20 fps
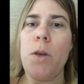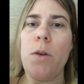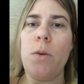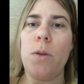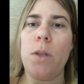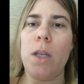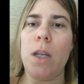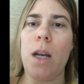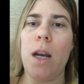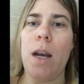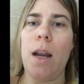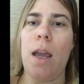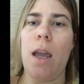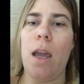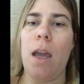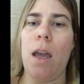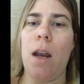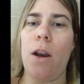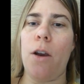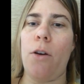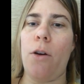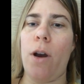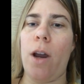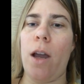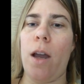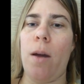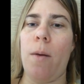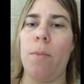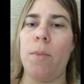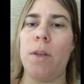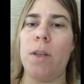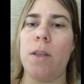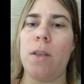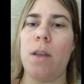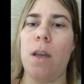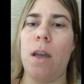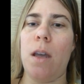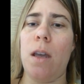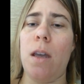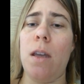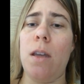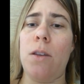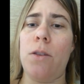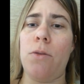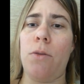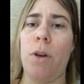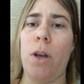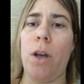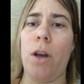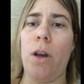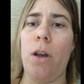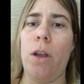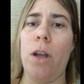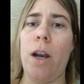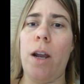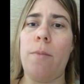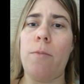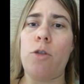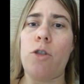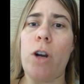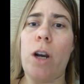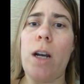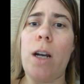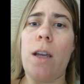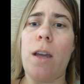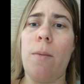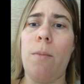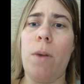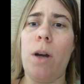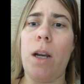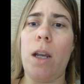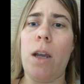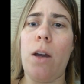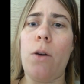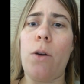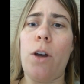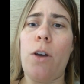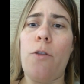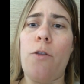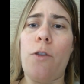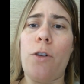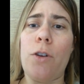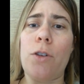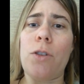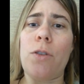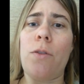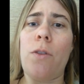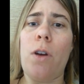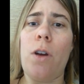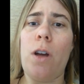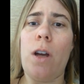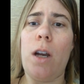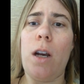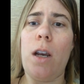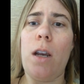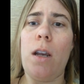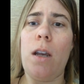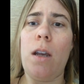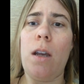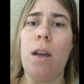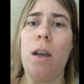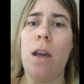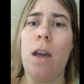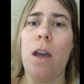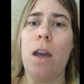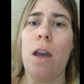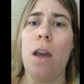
I'm using an anagram to say Israel and I'm trying to get money. Okay, first of all, honey,